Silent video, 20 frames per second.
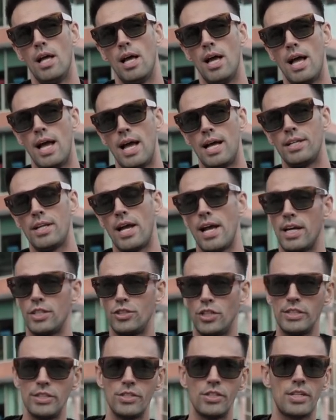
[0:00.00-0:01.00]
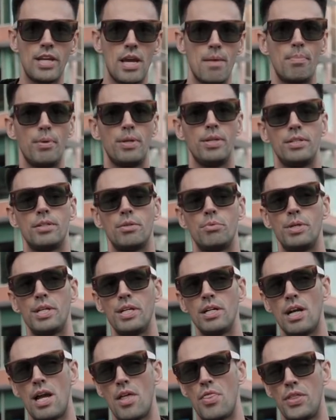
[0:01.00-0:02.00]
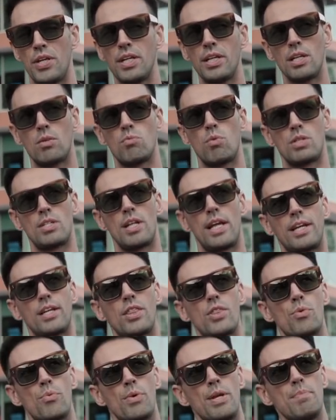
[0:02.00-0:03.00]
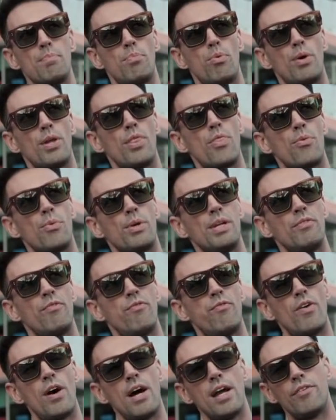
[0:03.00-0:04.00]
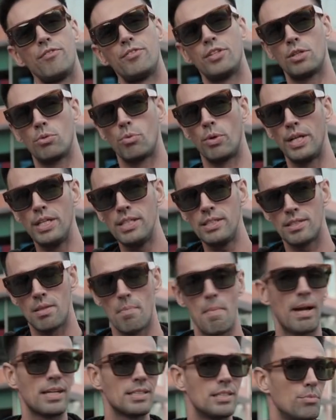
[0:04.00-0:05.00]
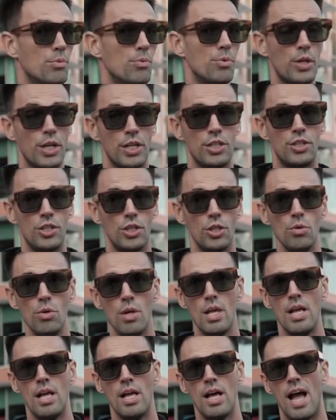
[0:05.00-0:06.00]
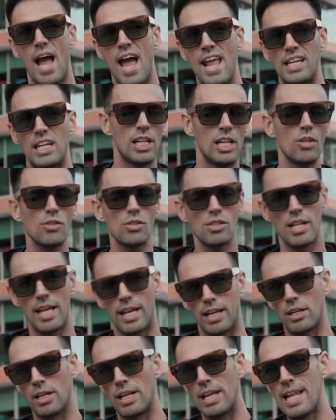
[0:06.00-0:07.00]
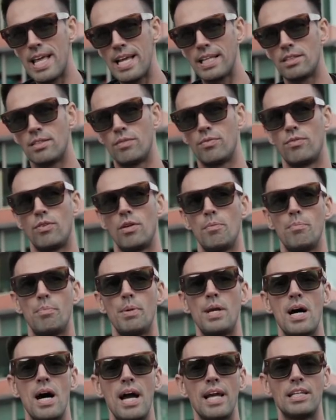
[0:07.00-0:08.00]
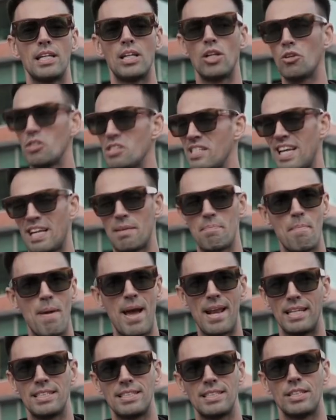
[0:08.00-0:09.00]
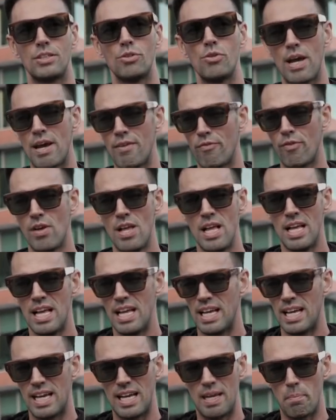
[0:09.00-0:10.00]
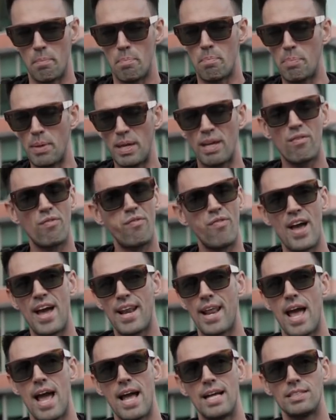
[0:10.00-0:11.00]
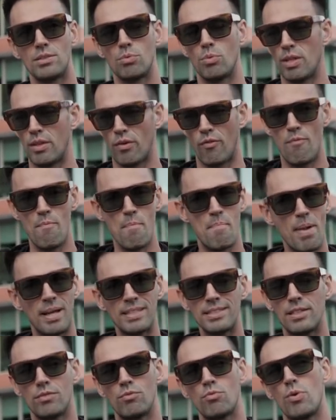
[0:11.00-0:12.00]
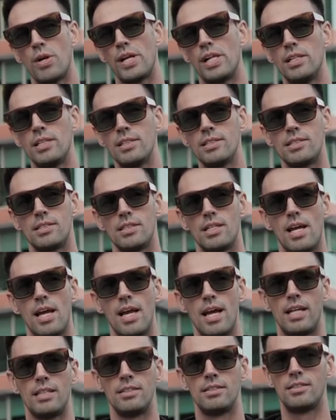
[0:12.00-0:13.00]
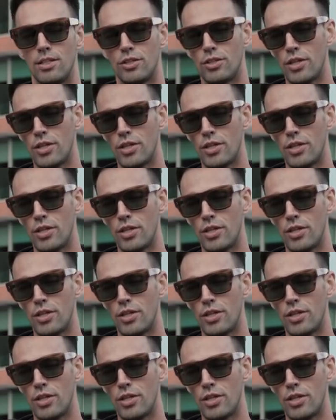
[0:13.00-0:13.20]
And I adjusted the camber in the rear. I think it was like 3.35 degrees, the maximum we can do, and it looks like lit from behind. It looked like menacing. You have a big fat ass with massive wheels and a